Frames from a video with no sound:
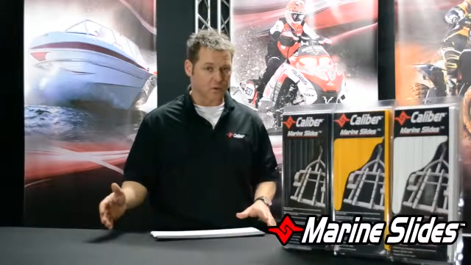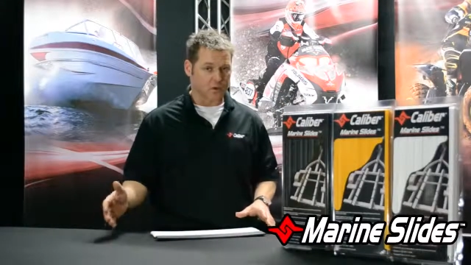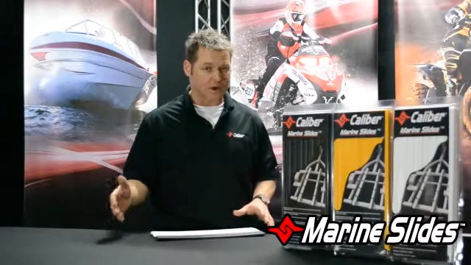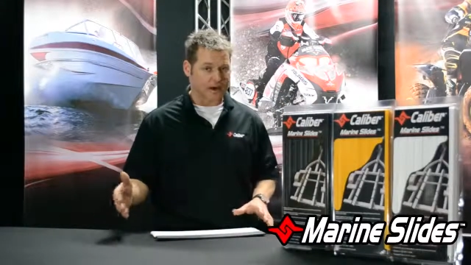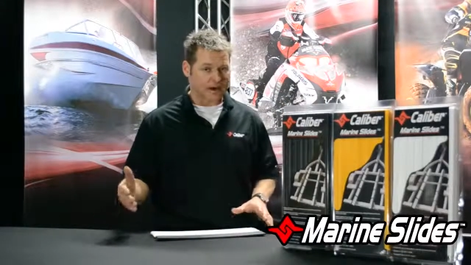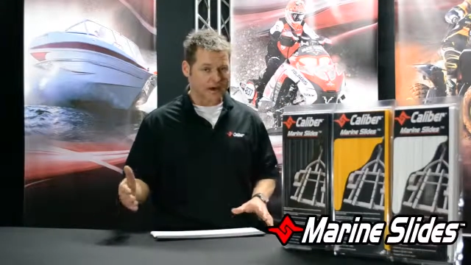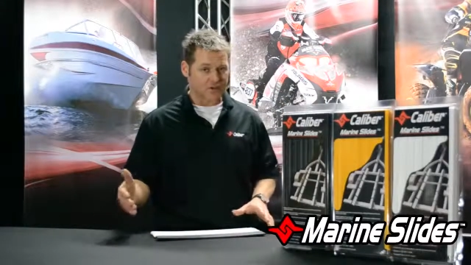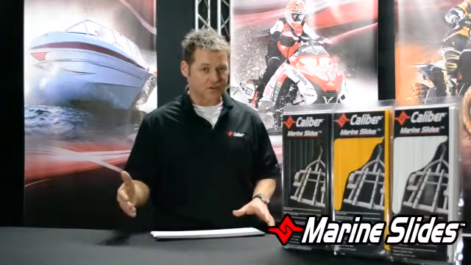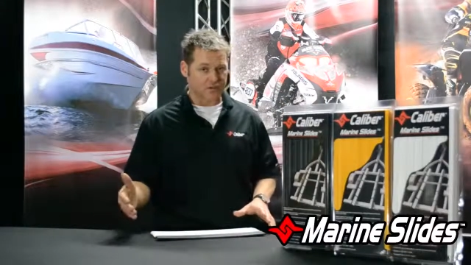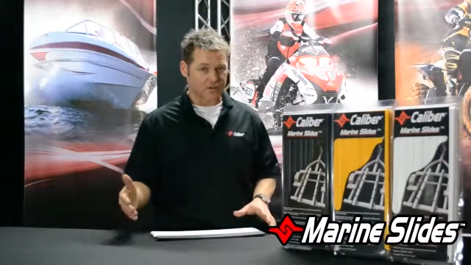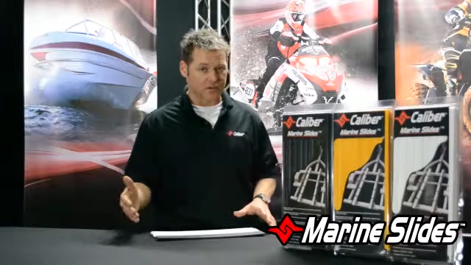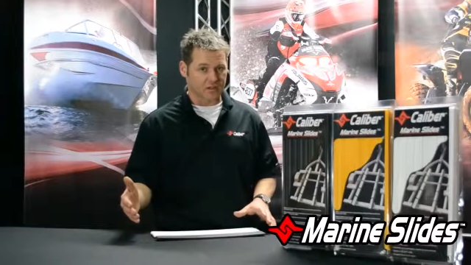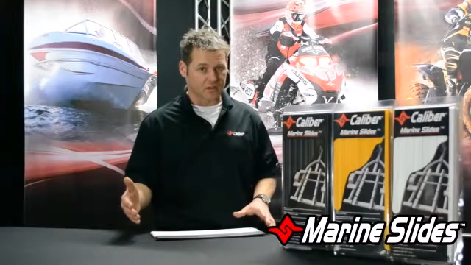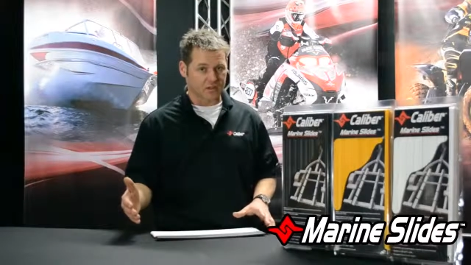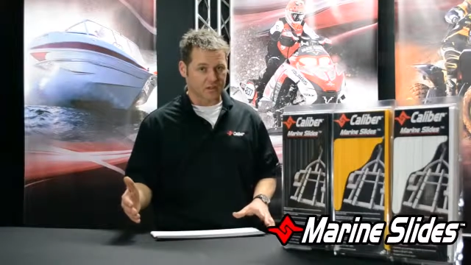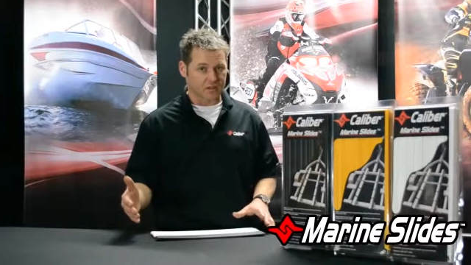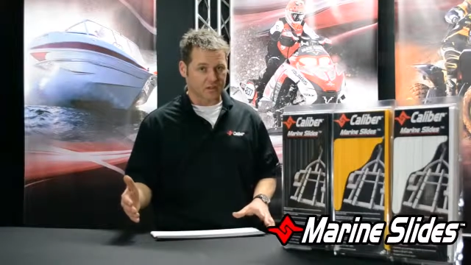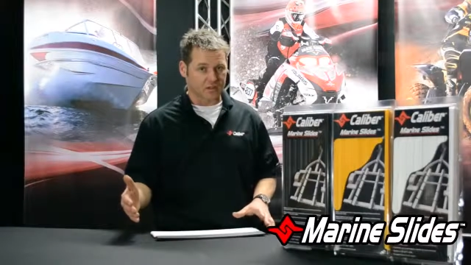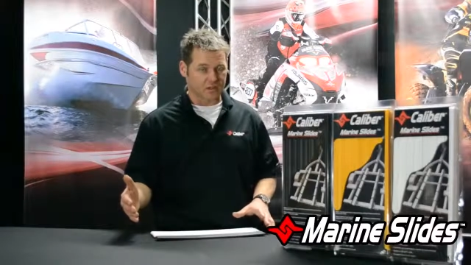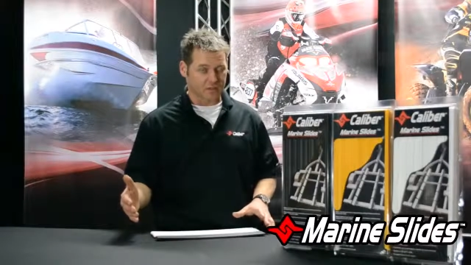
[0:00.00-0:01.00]
we're actually a
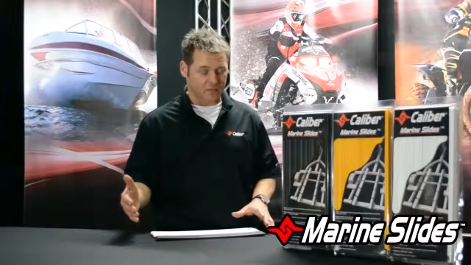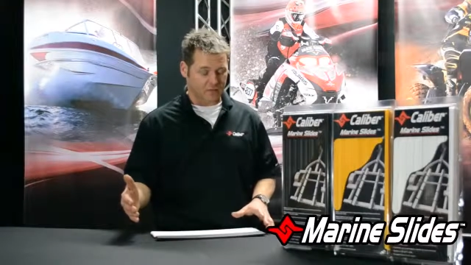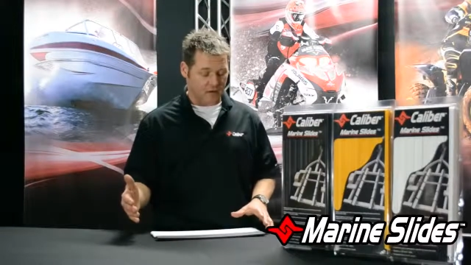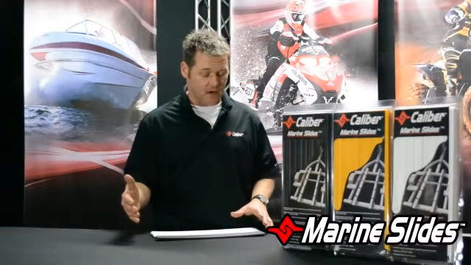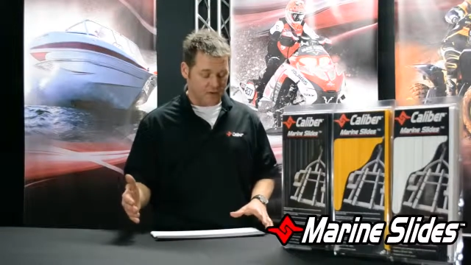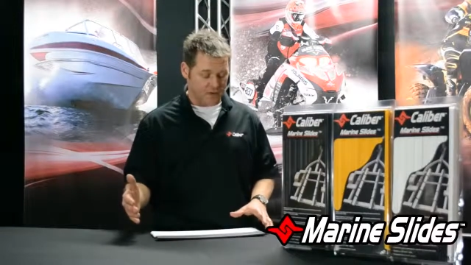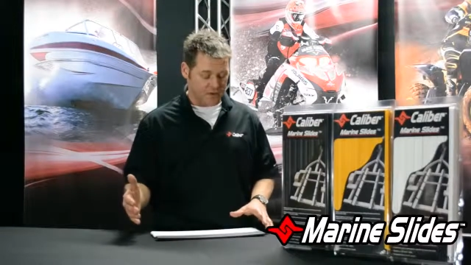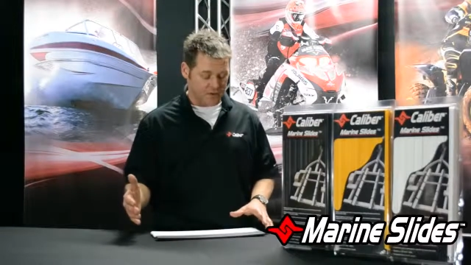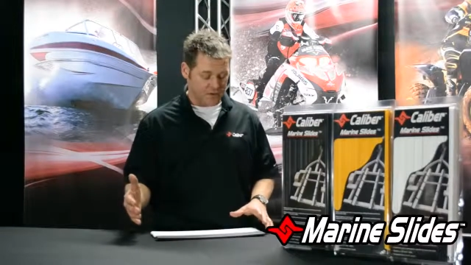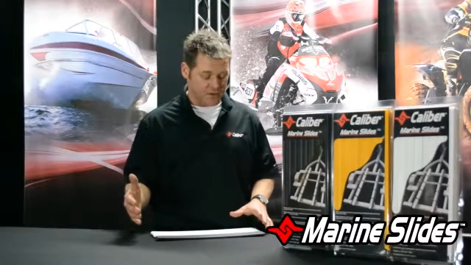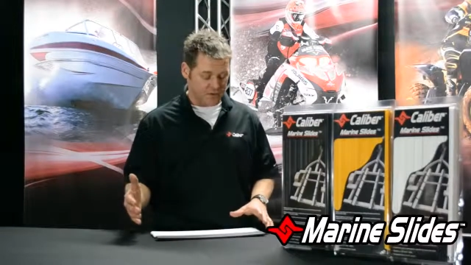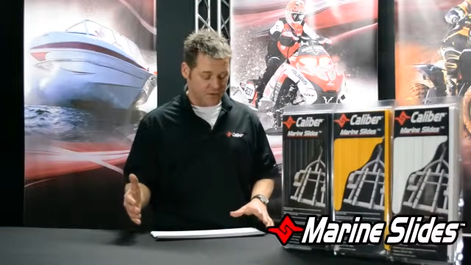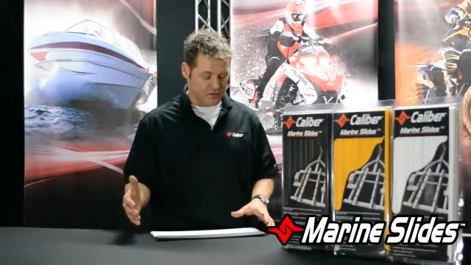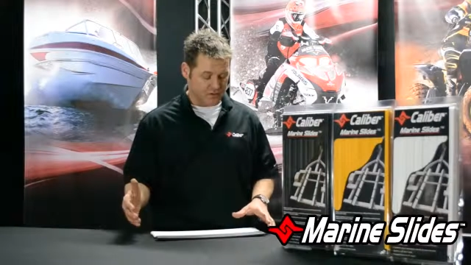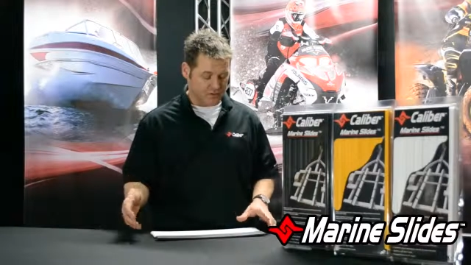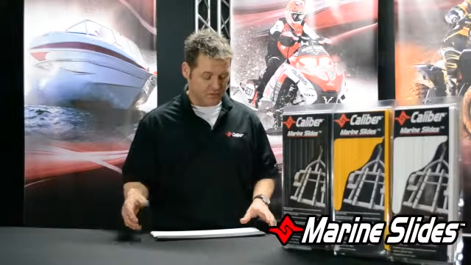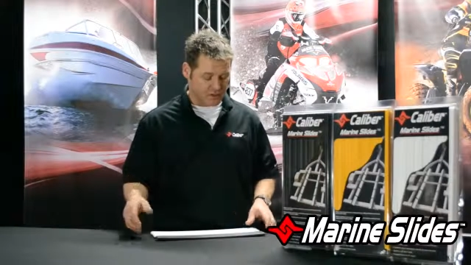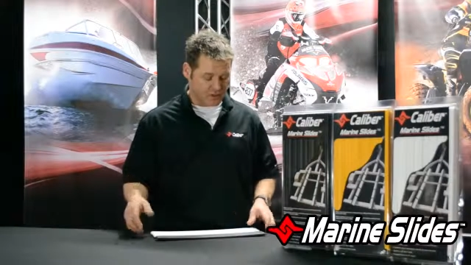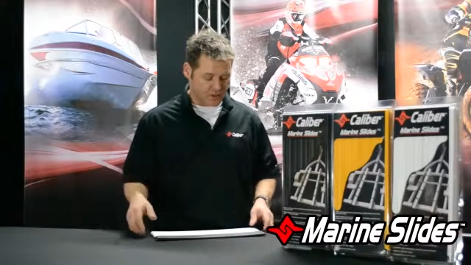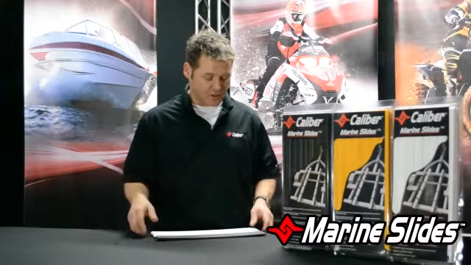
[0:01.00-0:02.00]
little over 5
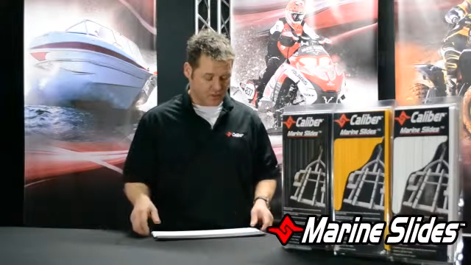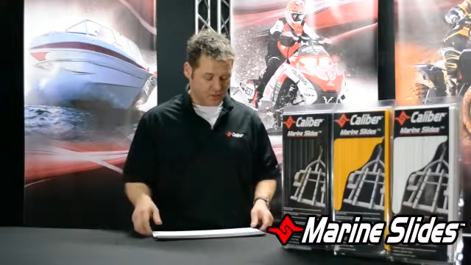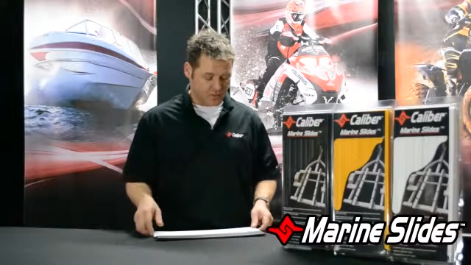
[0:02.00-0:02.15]
inches,